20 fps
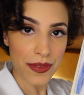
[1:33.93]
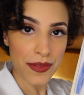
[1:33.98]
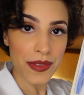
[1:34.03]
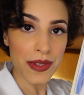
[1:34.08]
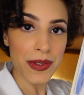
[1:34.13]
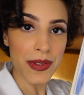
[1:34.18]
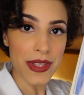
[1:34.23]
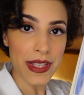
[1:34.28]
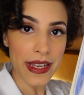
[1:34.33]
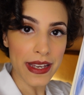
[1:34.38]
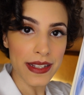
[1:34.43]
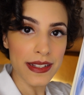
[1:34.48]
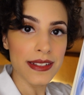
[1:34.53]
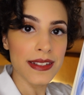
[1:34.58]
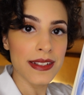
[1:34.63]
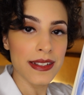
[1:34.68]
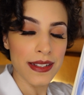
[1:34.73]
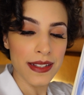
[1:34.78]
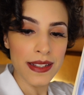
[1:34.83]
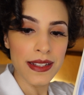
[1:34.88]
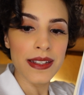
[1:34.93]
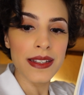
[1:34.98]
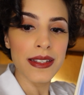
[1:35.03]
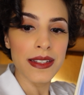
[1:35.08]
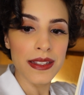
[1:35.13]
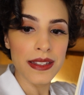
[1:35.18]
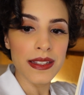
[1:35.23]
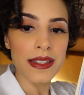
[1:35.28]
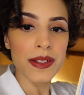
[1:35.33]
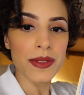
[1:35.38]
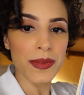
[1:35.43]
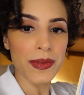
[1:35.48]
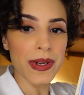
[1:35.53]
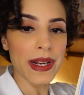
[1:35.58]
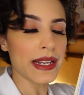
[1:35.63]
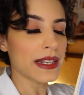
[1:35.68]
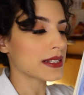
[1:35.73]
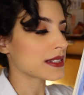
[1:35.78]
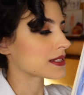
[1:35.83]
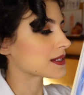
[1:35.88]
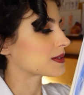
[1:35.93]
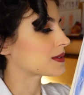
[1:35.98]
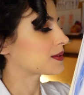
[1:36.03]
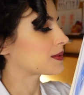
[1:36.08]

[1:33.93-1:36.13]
Feel that? Right.